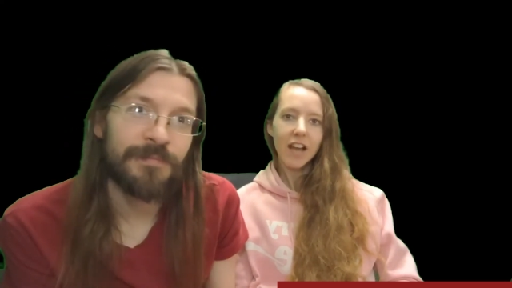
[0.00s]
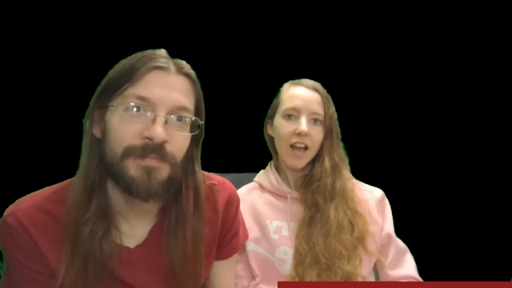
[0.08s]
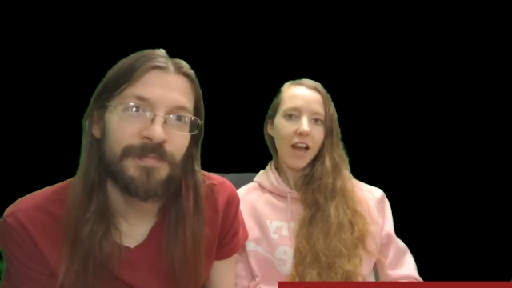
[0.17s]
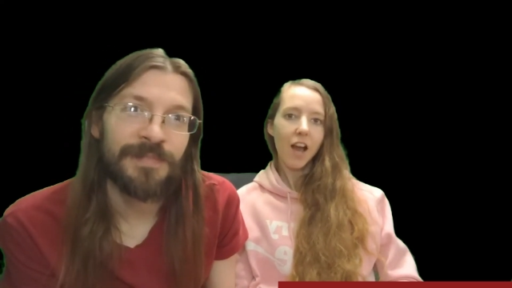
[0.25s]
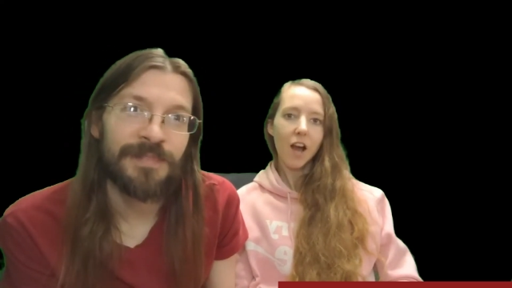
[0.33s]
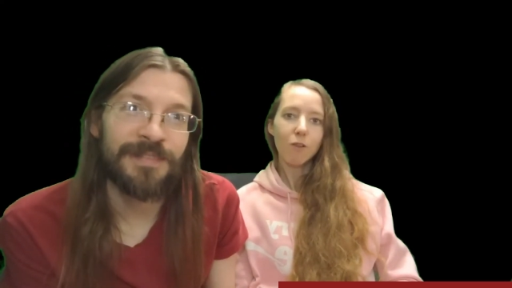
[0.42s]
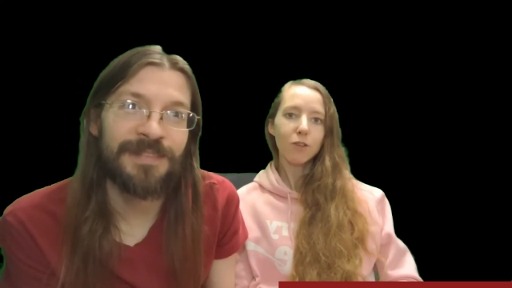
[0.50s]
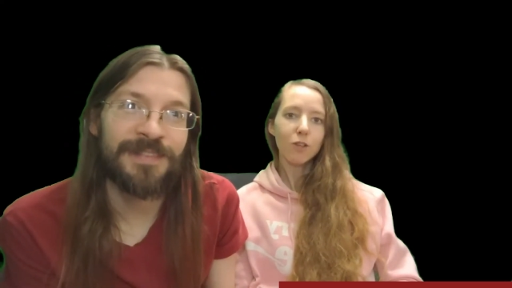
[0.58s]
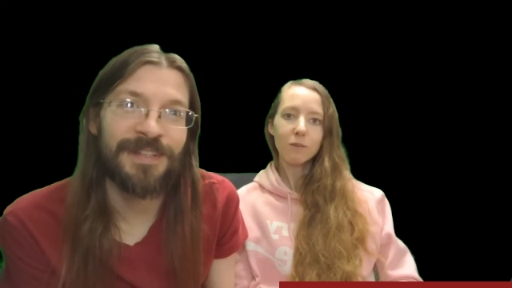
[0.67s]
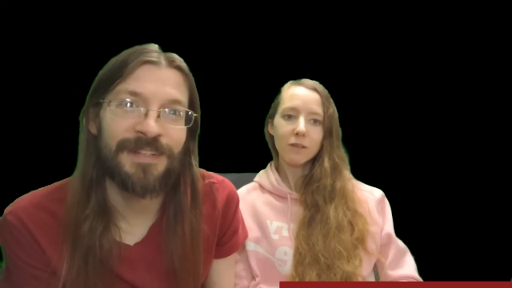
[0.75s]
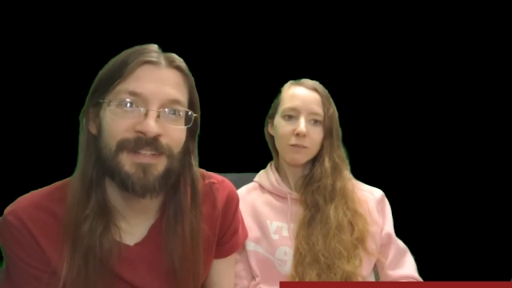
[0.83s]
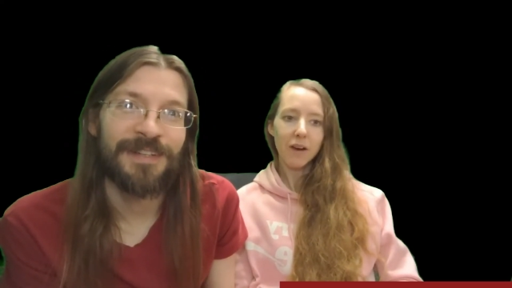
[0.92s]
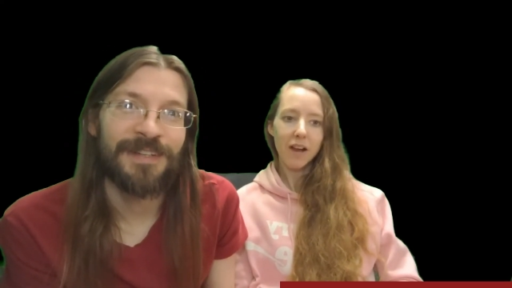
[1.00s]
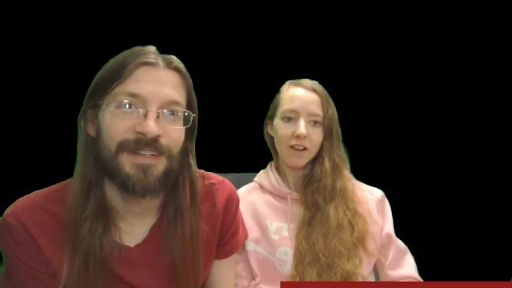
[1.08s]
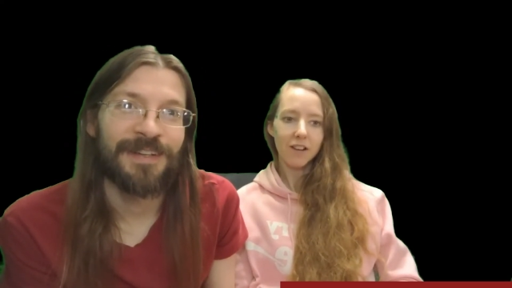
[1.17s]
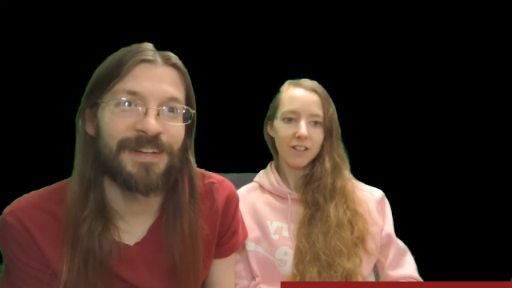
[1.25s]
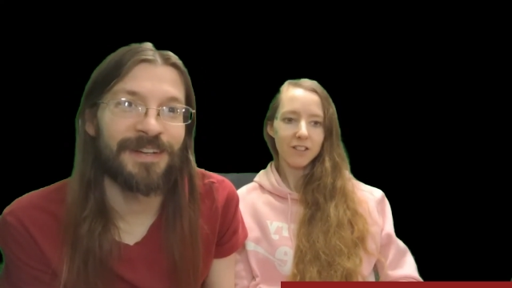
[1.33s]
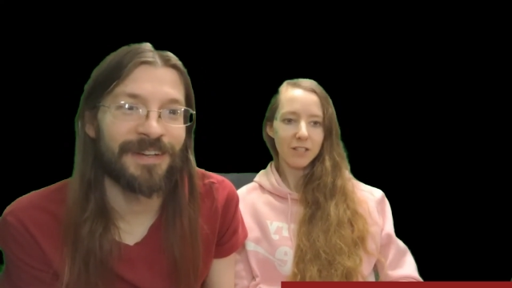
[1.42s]
Speaker 1: how human
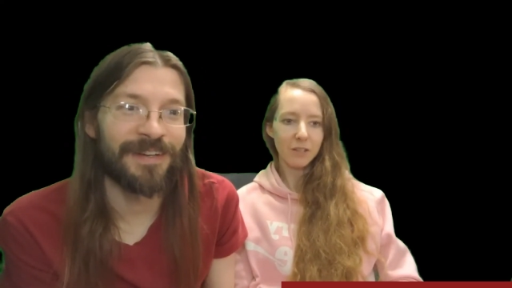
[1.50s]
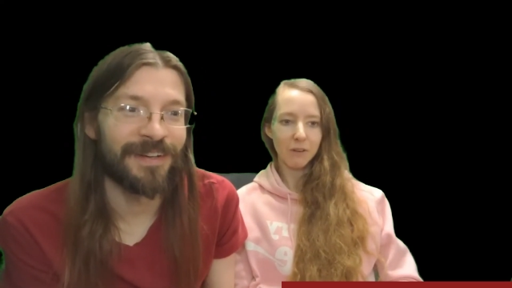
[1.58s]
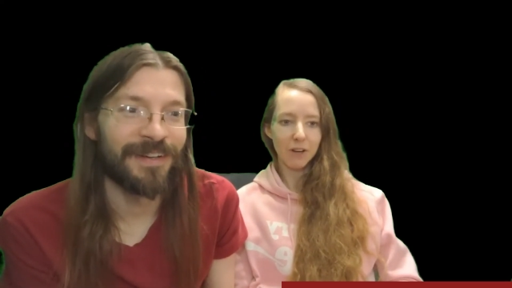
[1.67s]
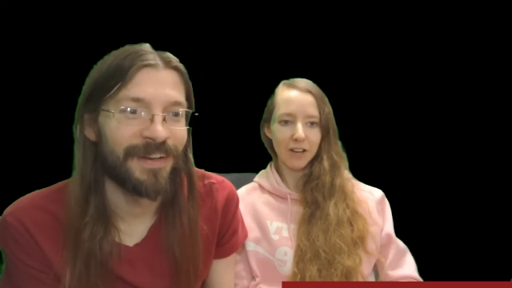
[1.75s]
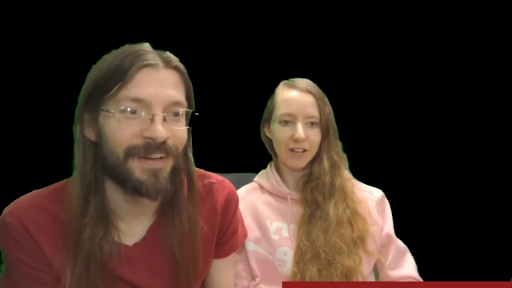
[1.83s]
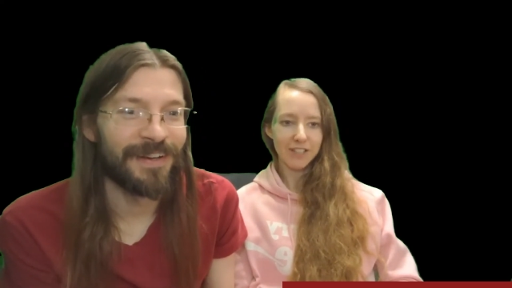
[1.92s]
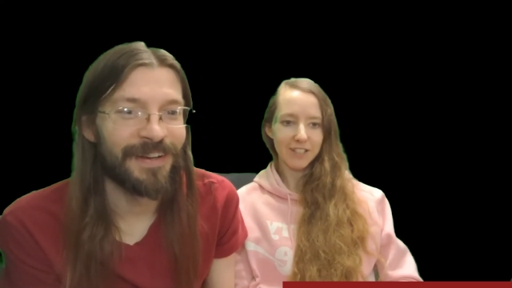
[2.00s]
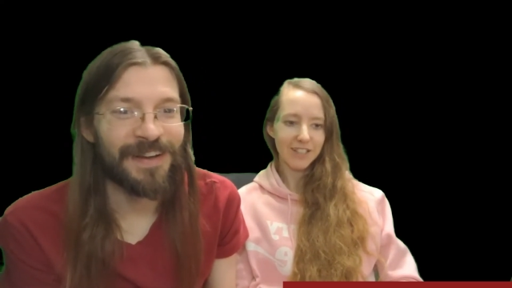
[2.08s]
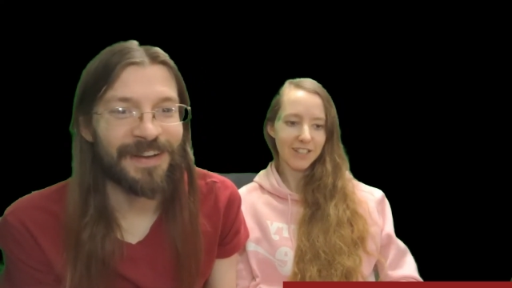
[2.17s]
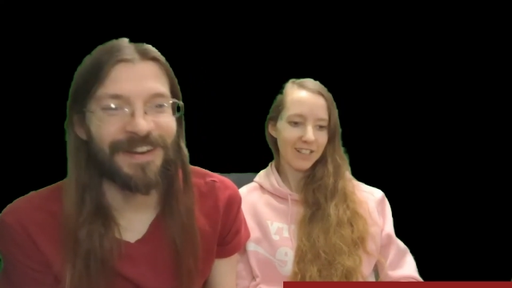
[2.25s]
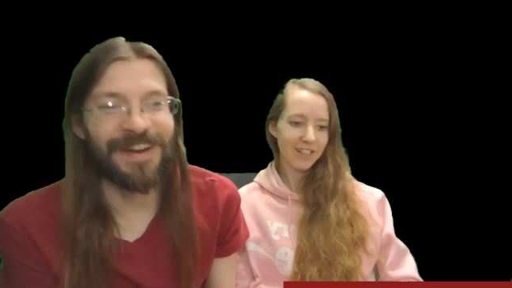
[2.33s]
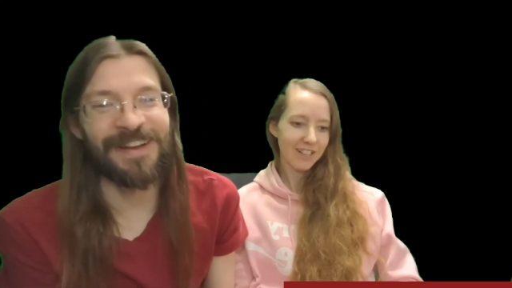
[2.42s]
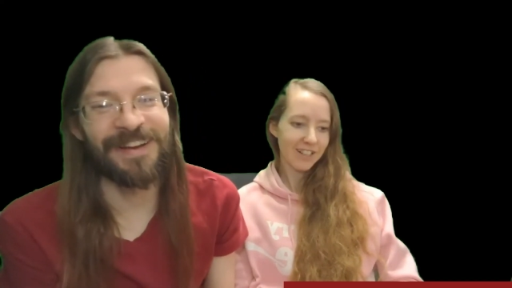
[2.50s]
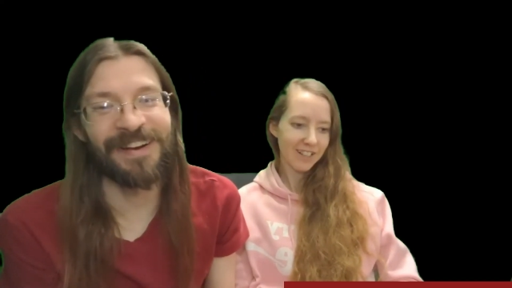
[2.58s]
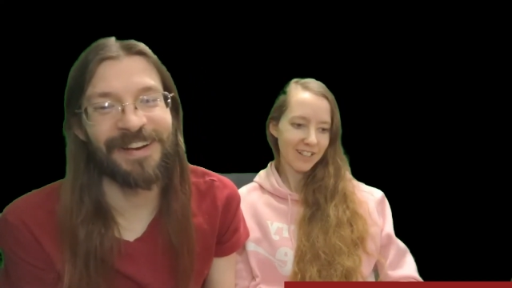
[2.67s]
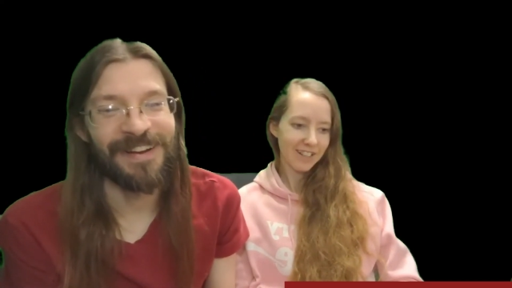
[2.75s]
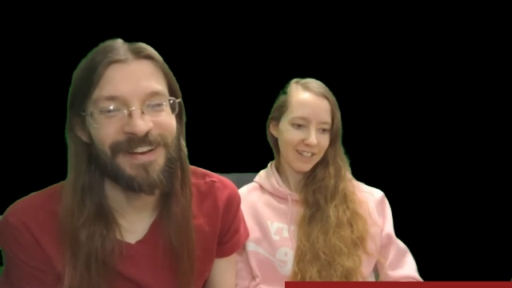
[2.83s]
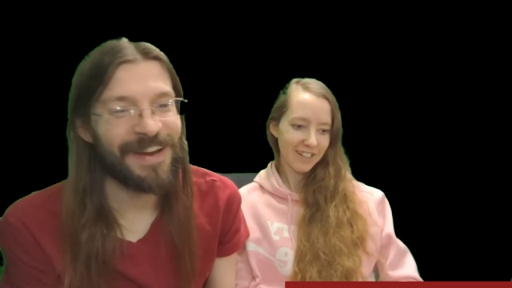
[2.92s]
biology works.
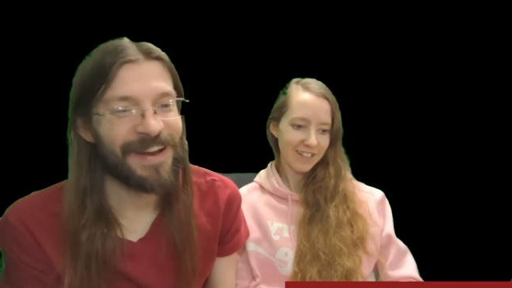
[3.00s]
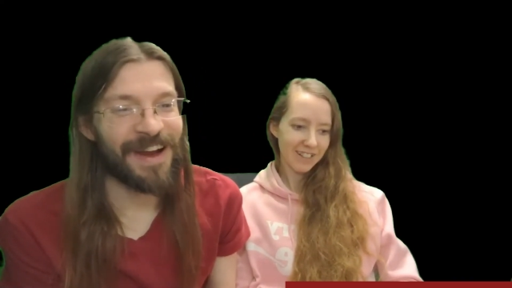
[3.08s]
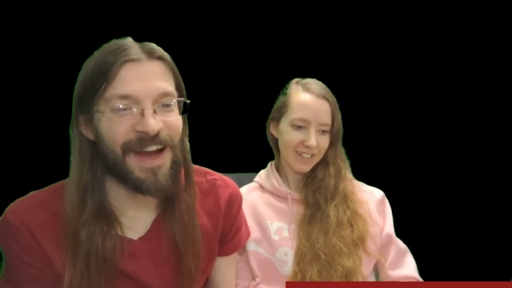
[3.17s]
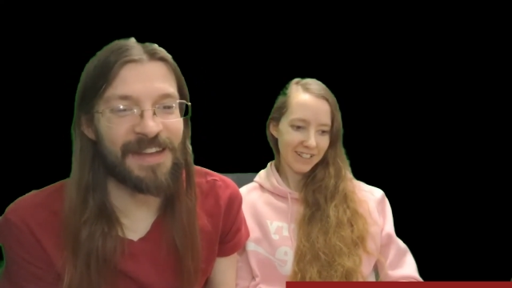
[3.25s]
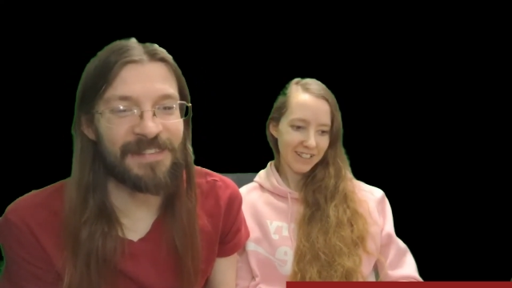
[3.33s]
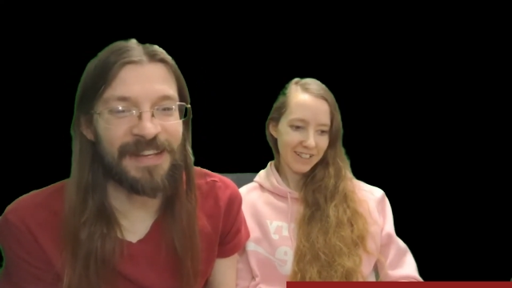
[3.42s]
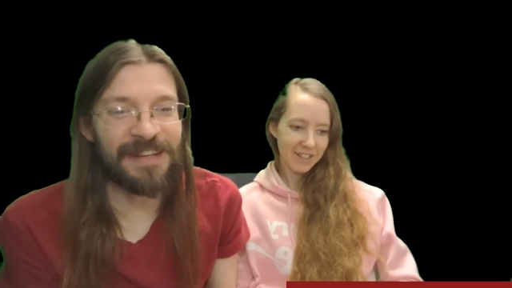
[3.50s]
I mean...